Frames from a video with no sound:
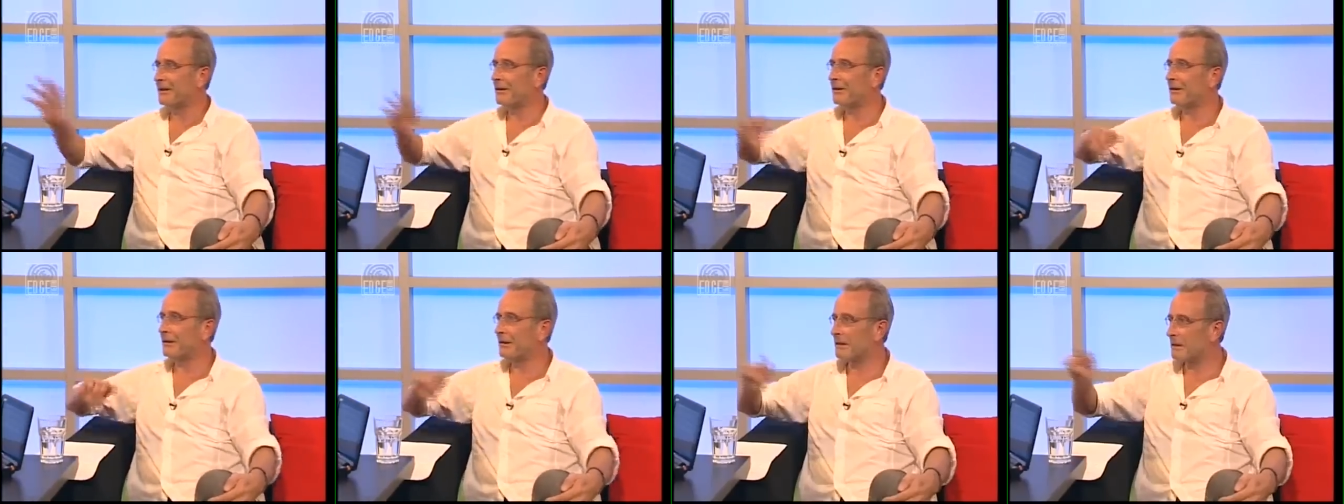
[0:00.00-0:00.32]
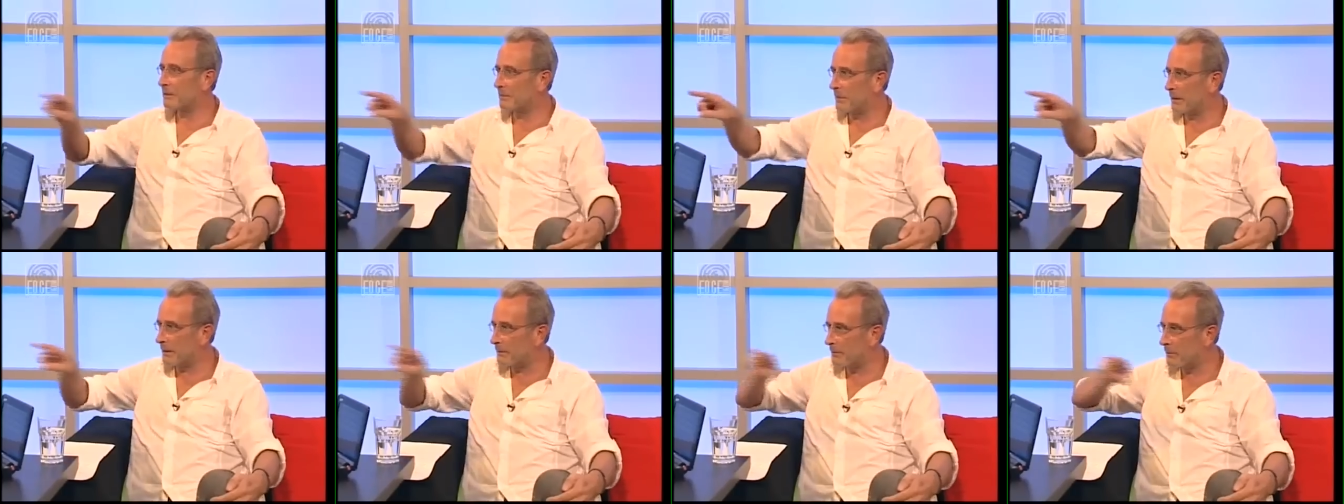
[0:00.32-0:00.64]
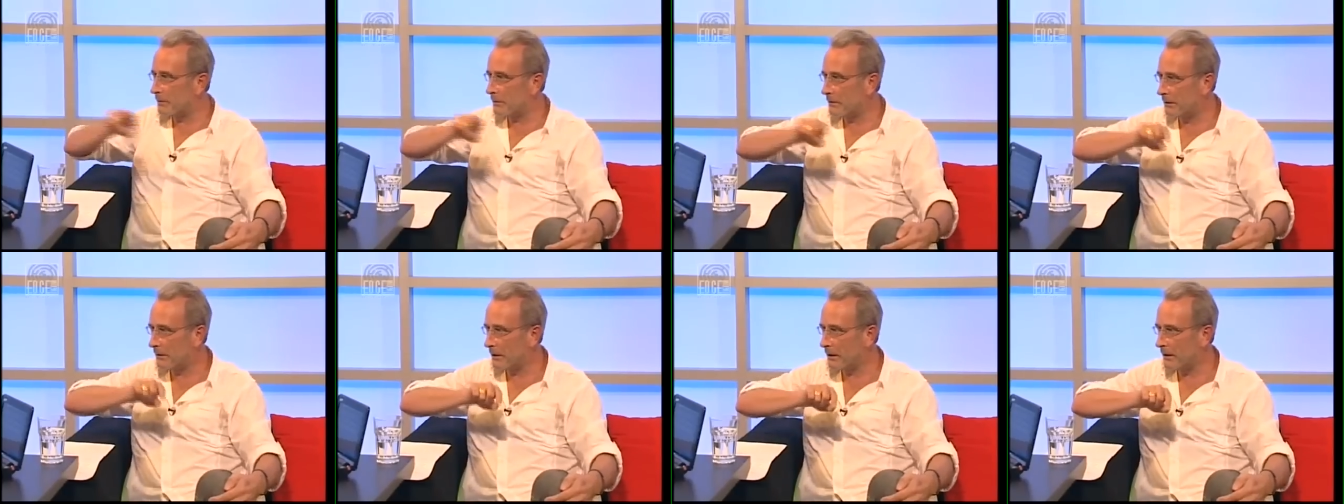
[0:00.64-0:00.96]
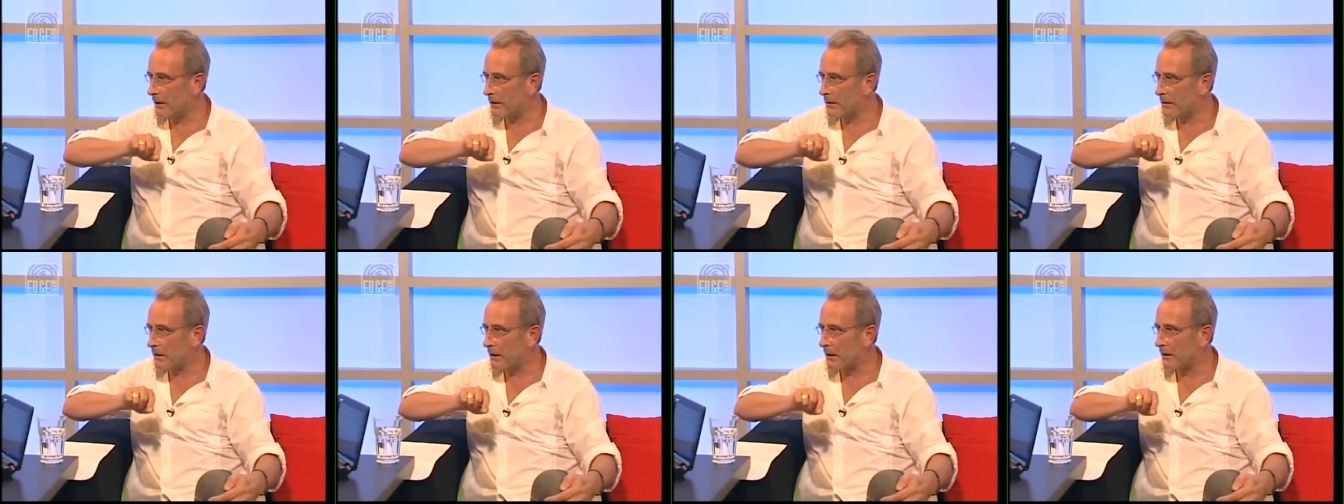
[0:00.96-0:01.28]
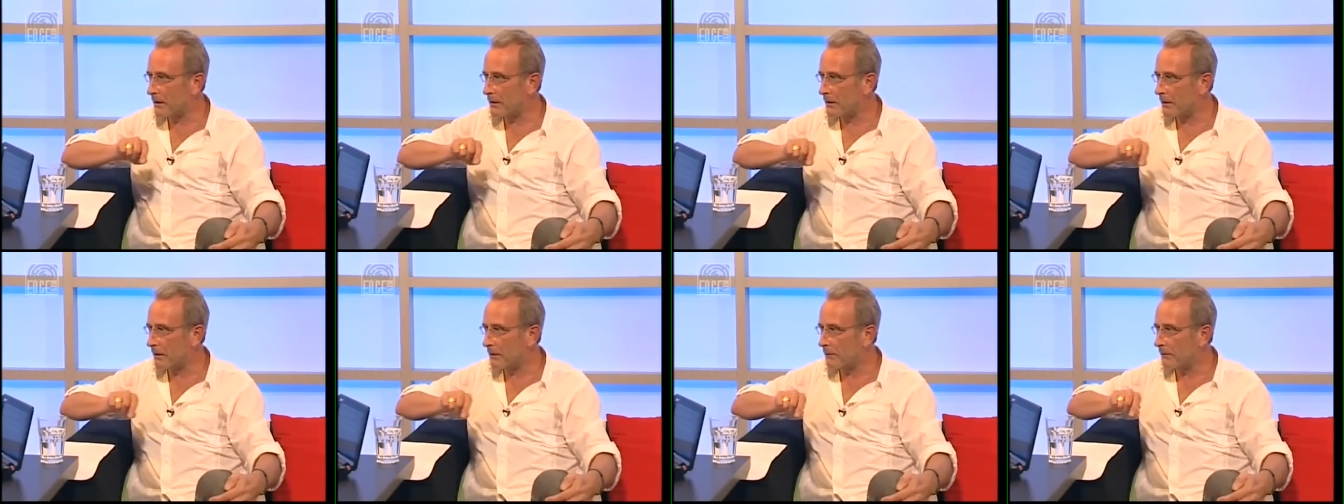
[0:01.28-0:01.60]
Not these people. They'll
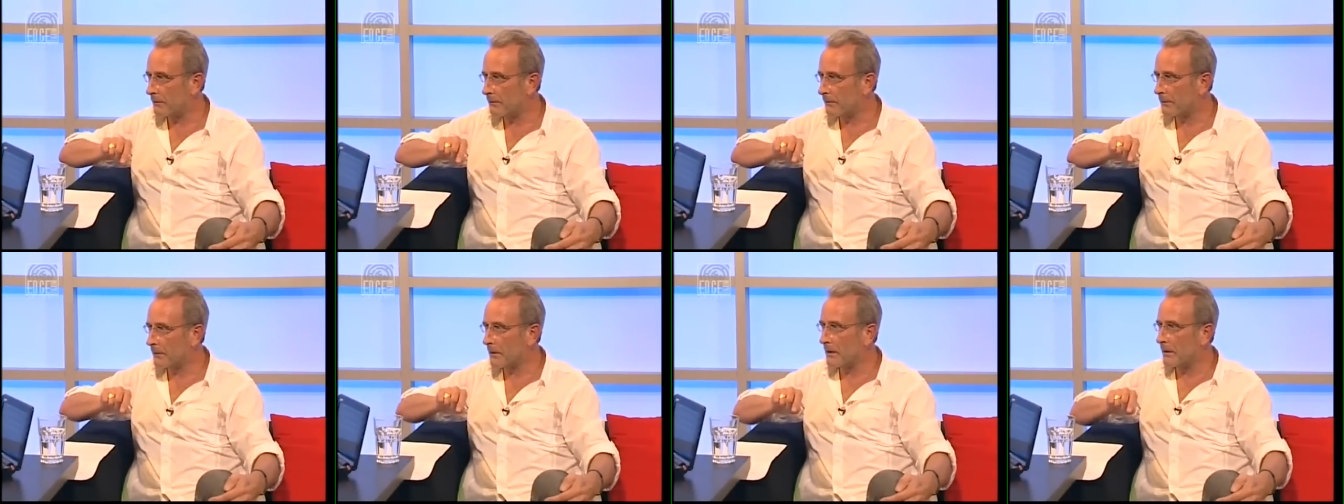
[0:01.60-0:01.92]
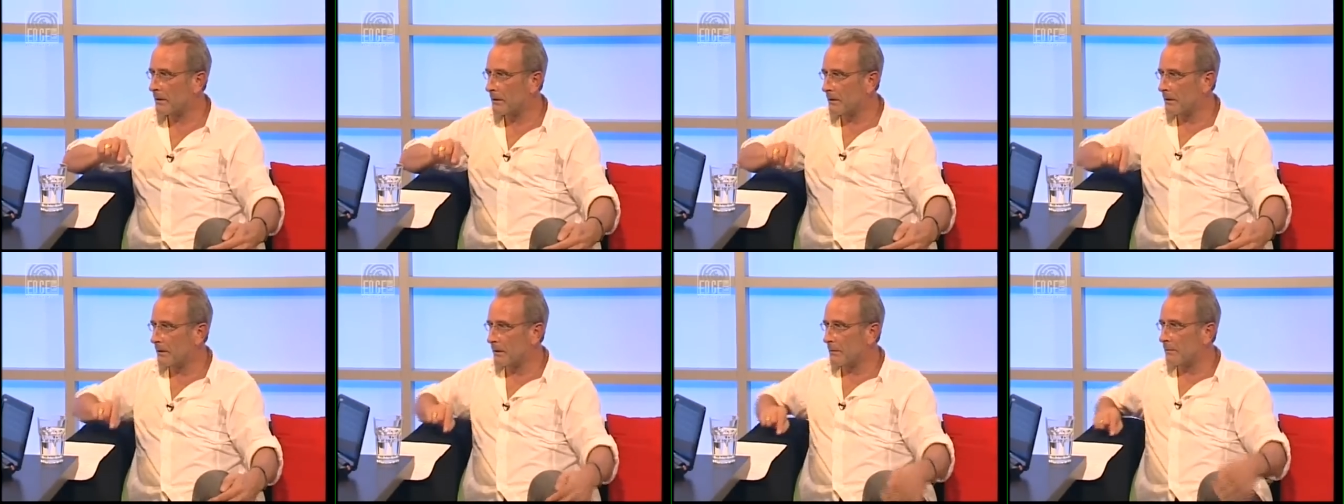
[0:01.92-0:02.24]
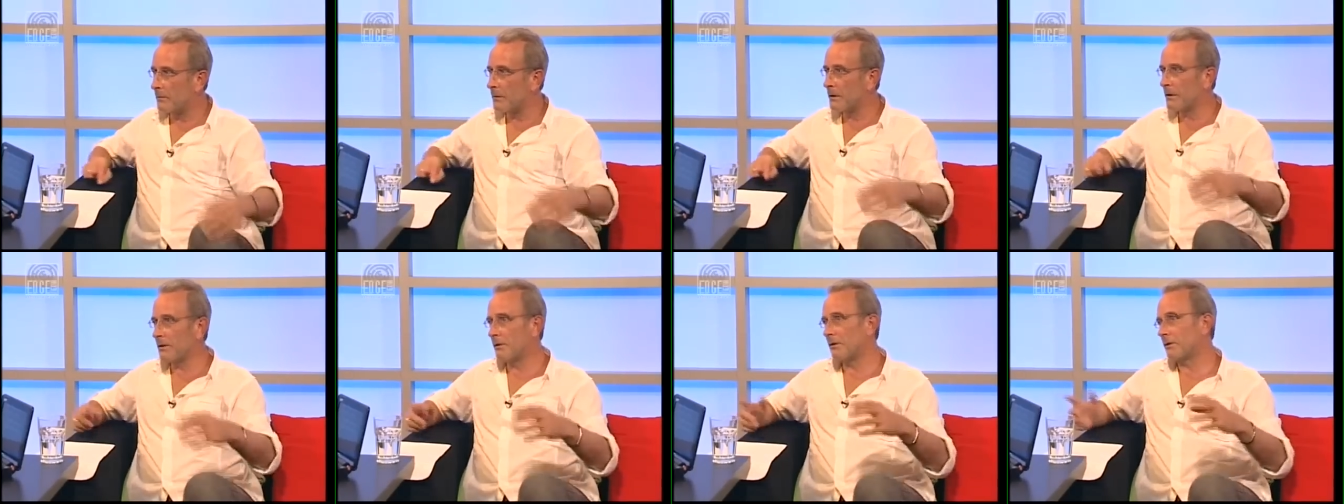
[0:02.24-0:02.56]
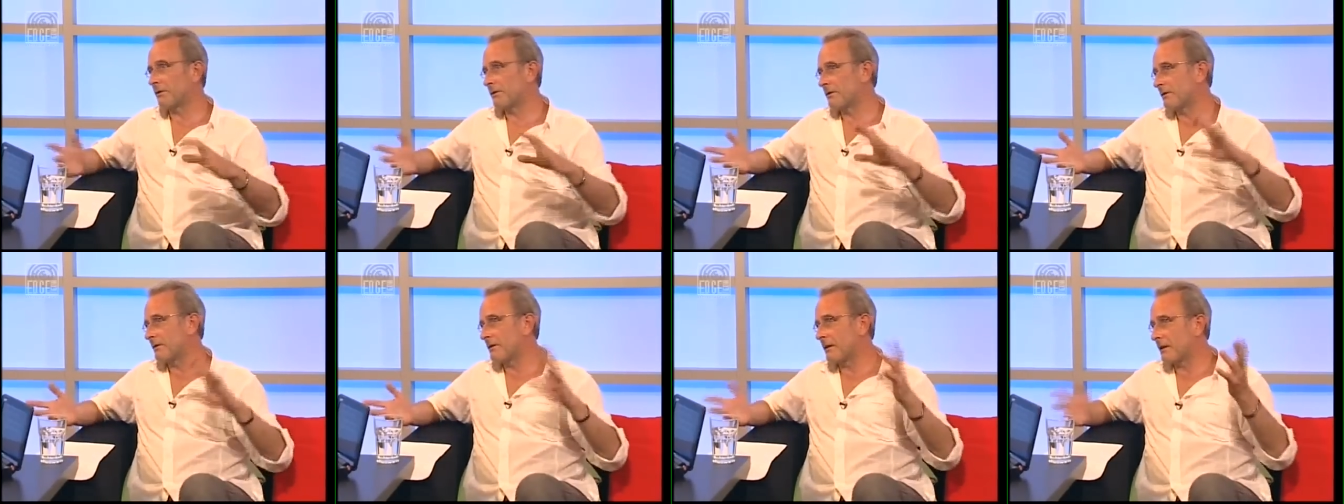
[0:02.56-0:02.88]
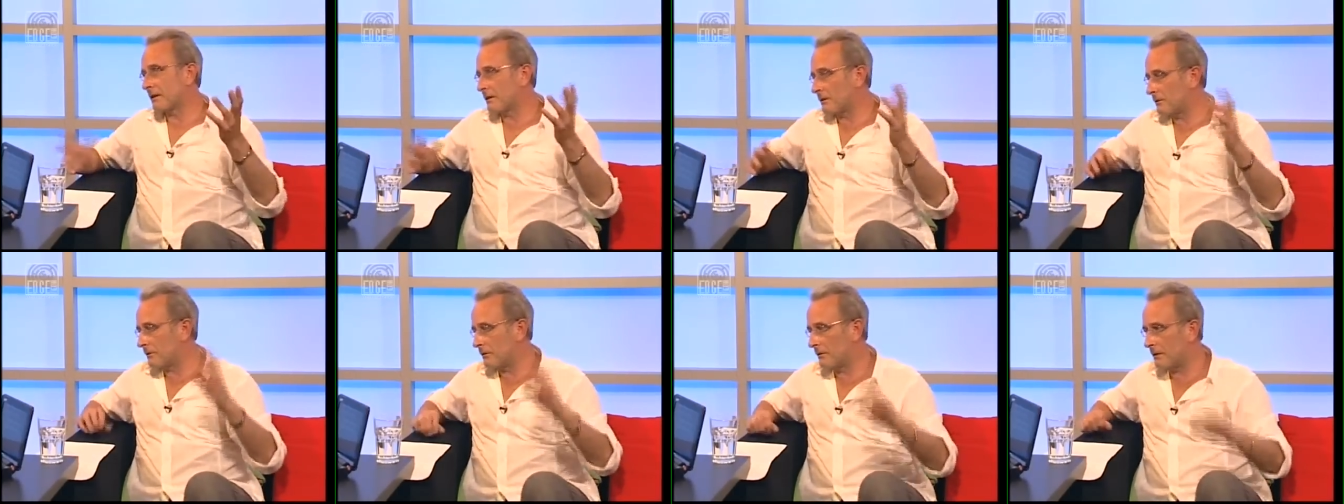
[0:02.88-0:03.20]
attack you because
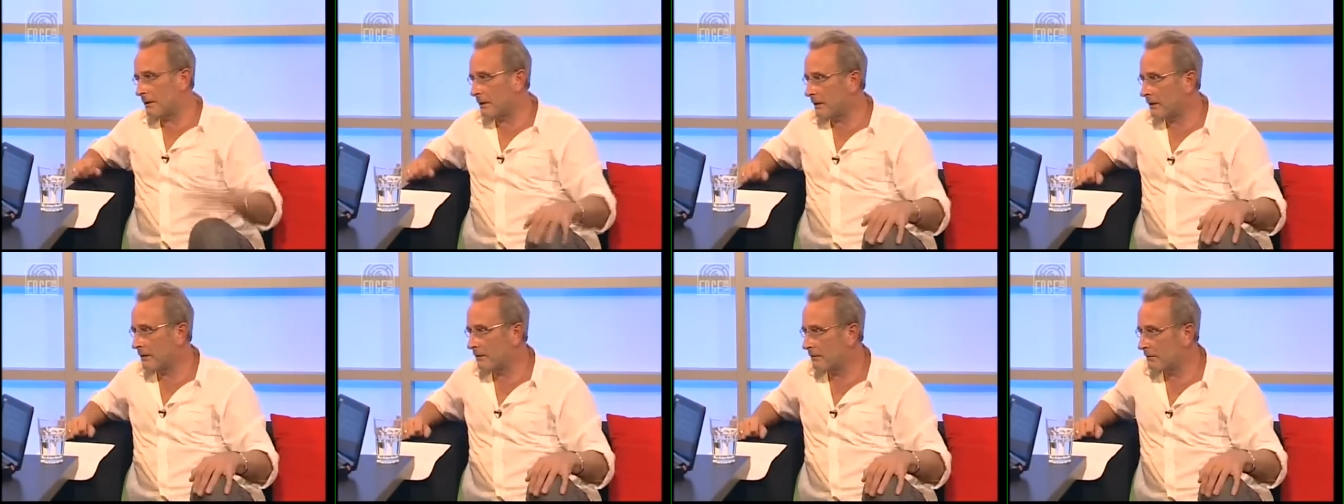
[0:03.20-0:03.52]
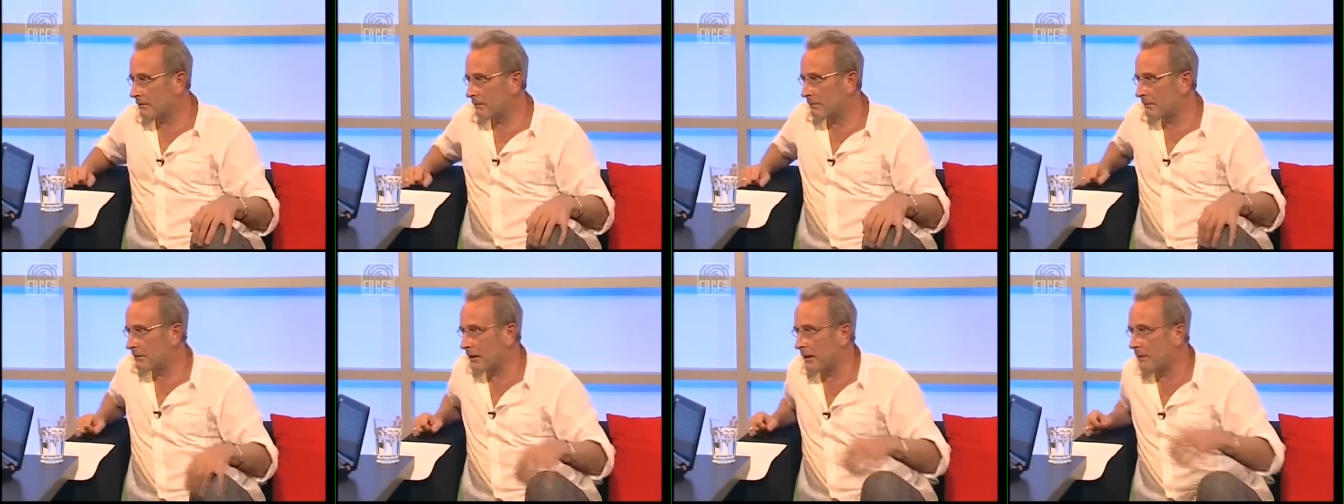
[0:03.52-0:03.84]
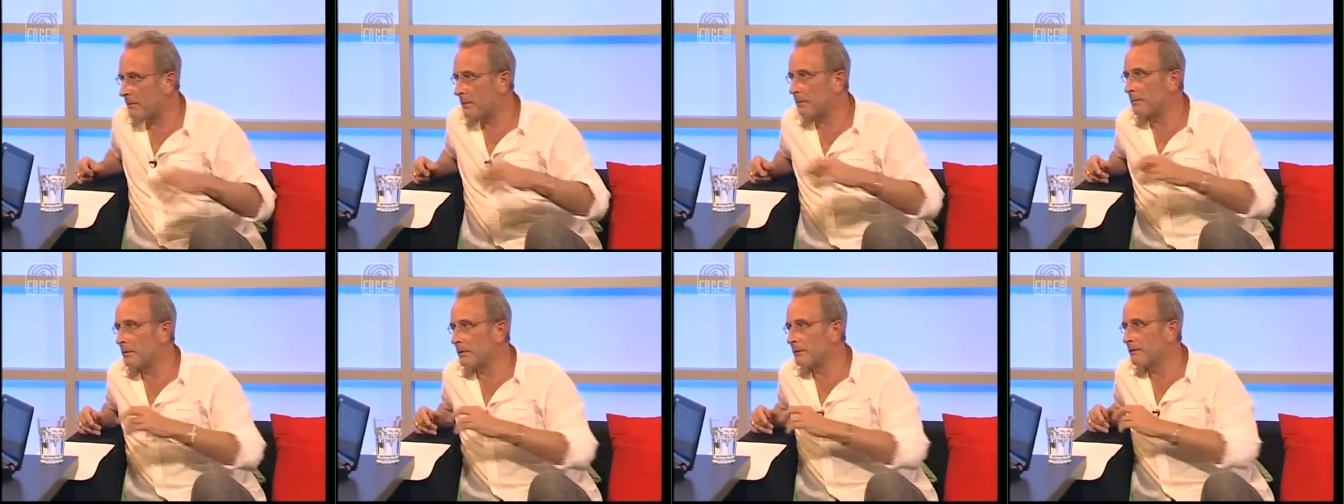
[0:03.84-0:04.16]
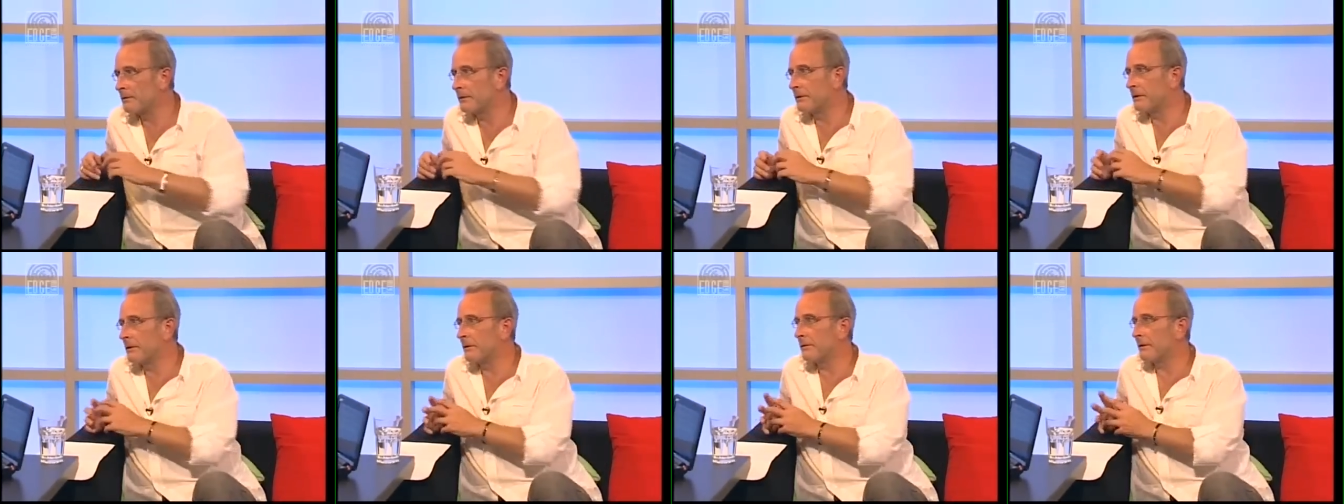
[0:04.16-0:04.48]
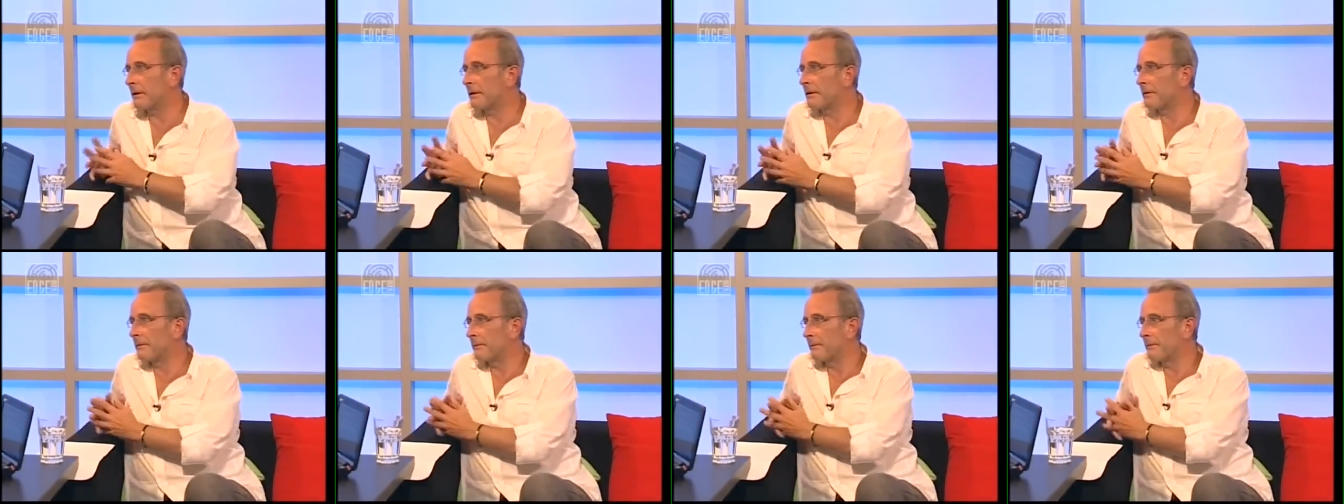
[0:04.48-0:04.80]
that's all they're capable of
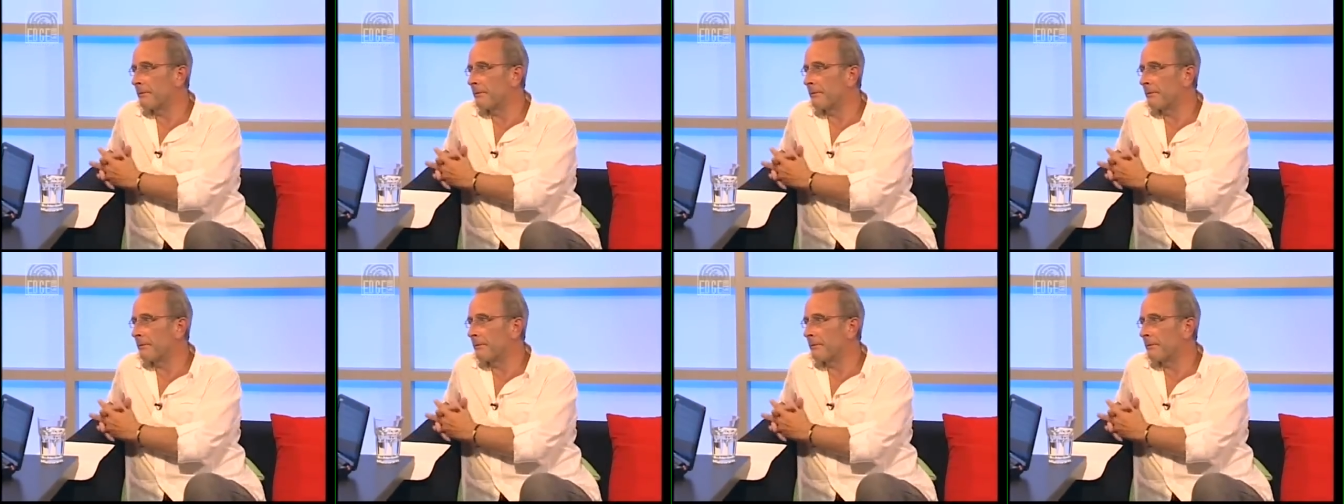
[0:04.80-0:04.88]
doing.